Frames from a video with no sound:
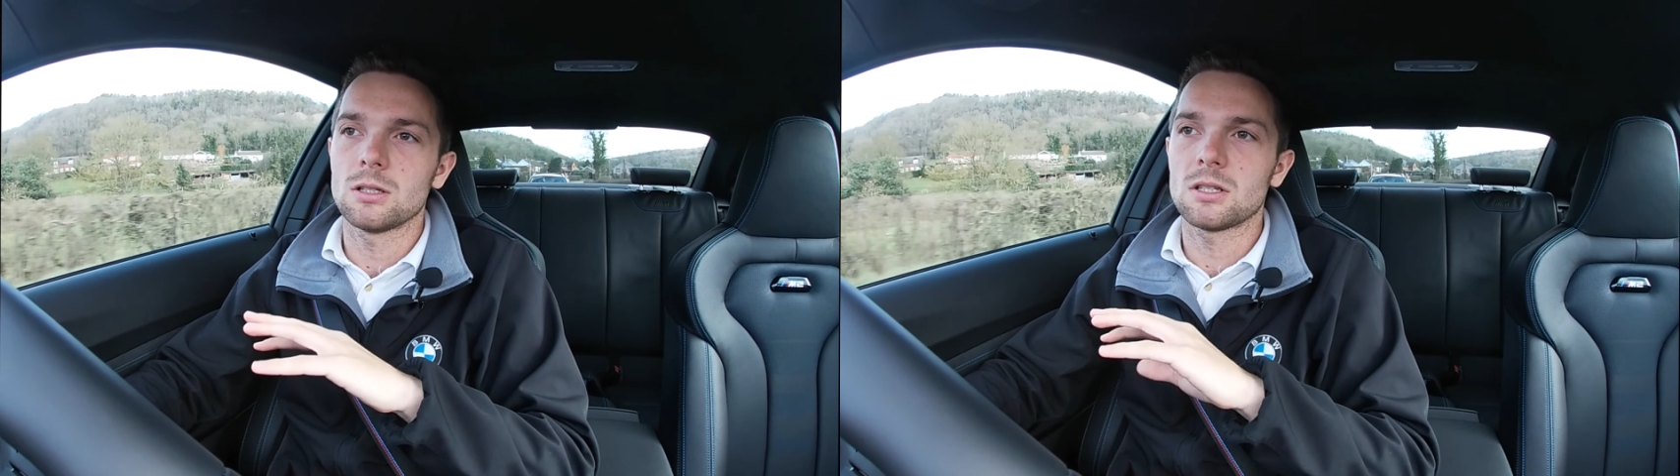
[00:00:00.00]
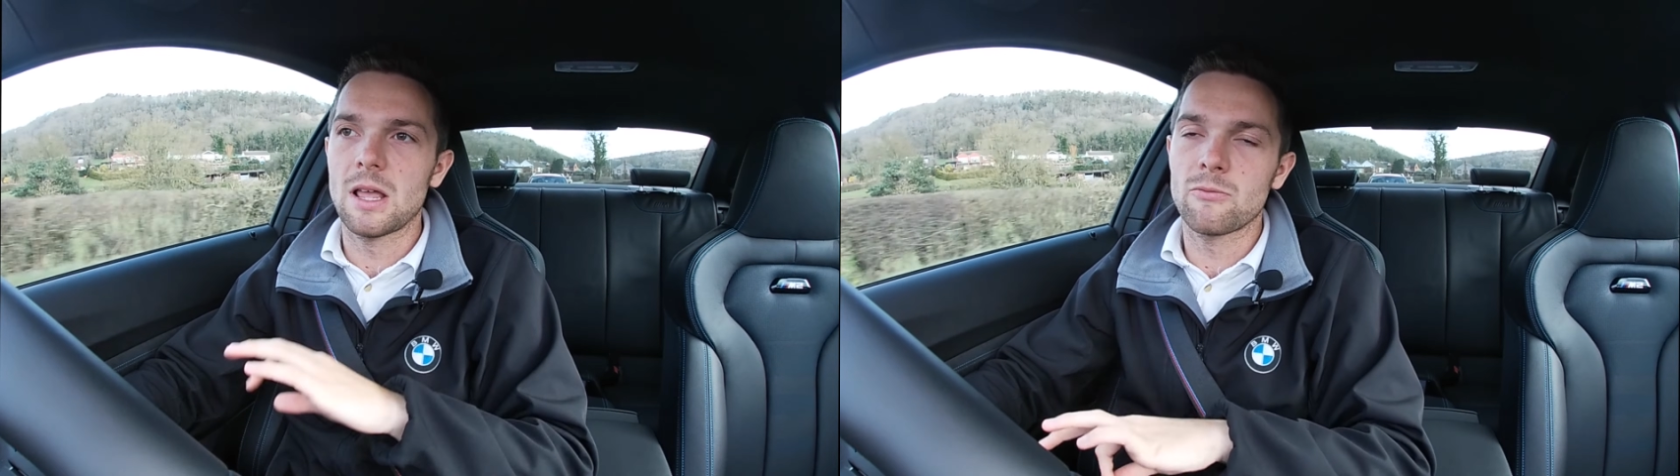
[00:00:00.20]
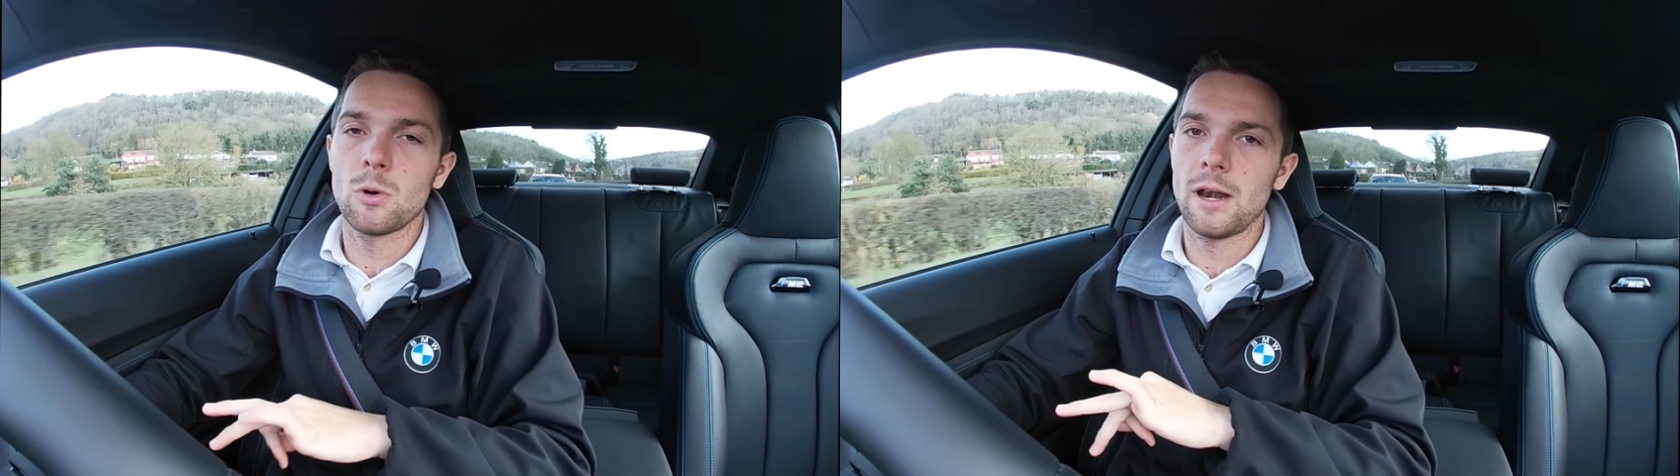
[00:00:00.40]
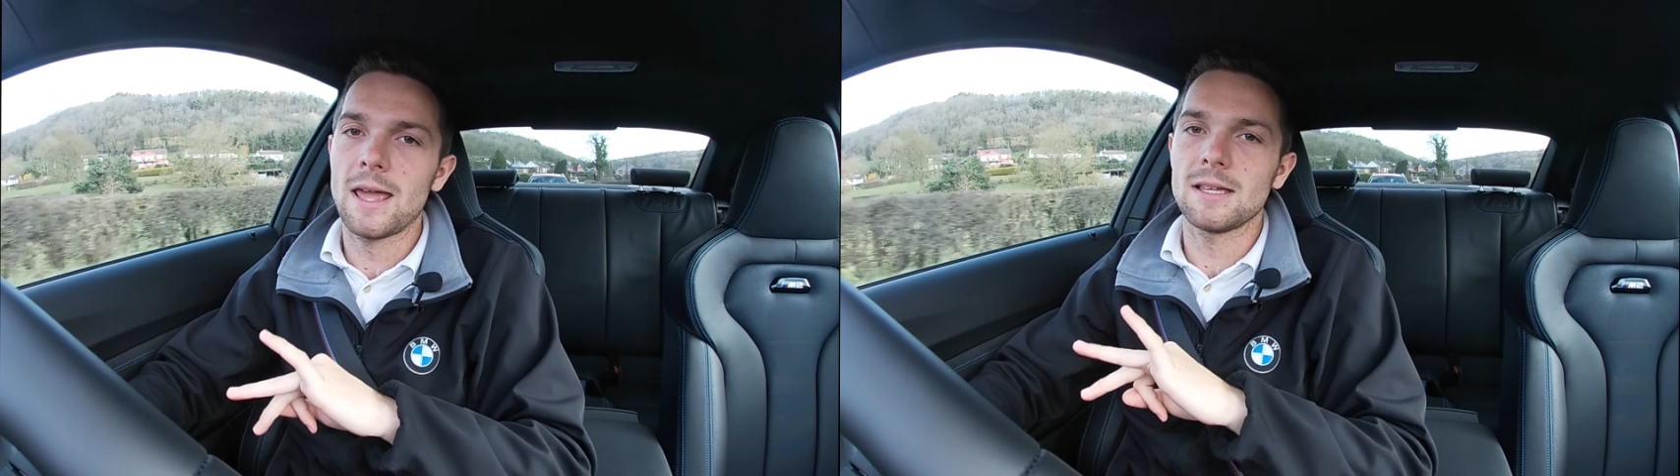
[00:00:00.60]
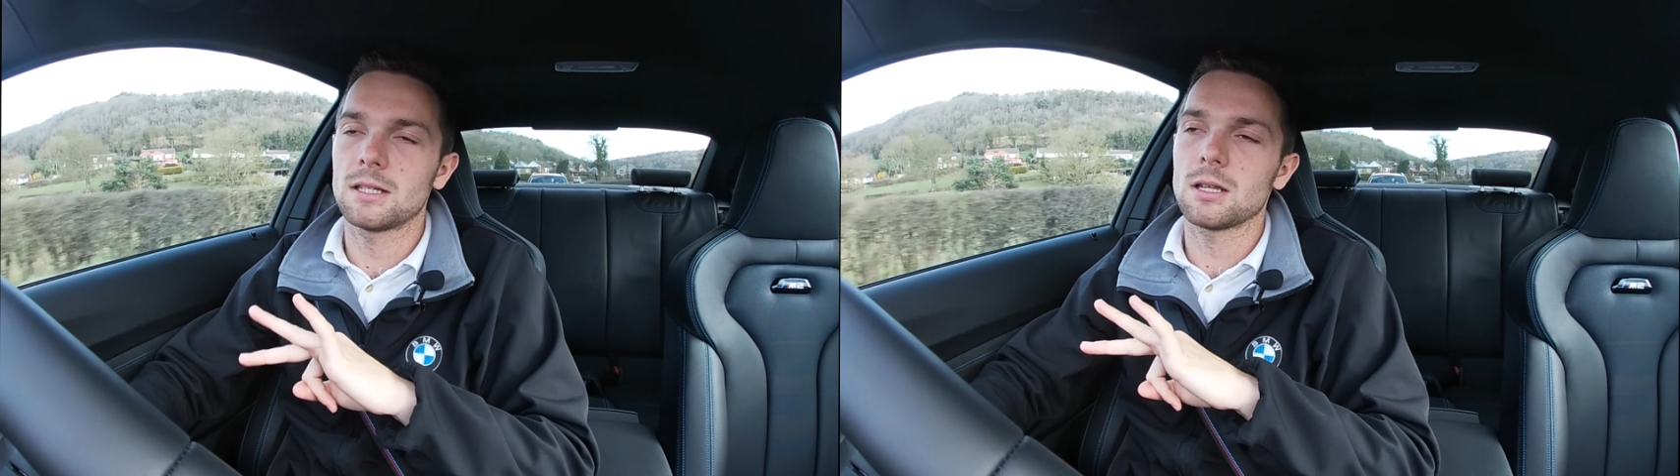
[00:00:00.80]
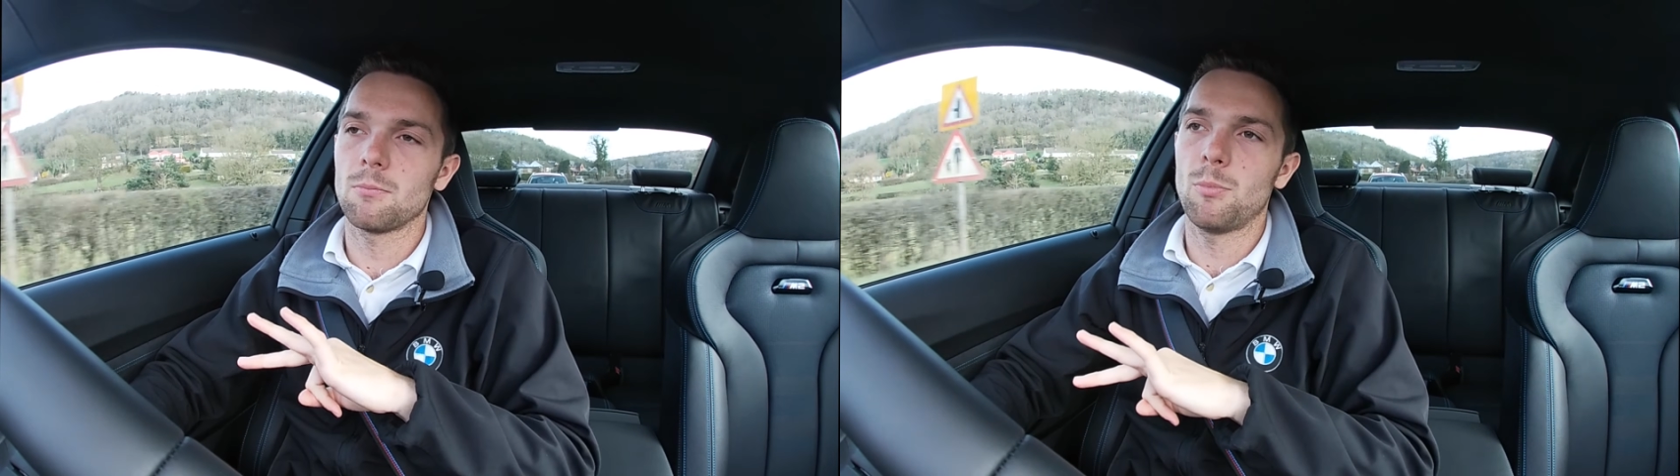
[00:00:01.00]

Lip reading: 718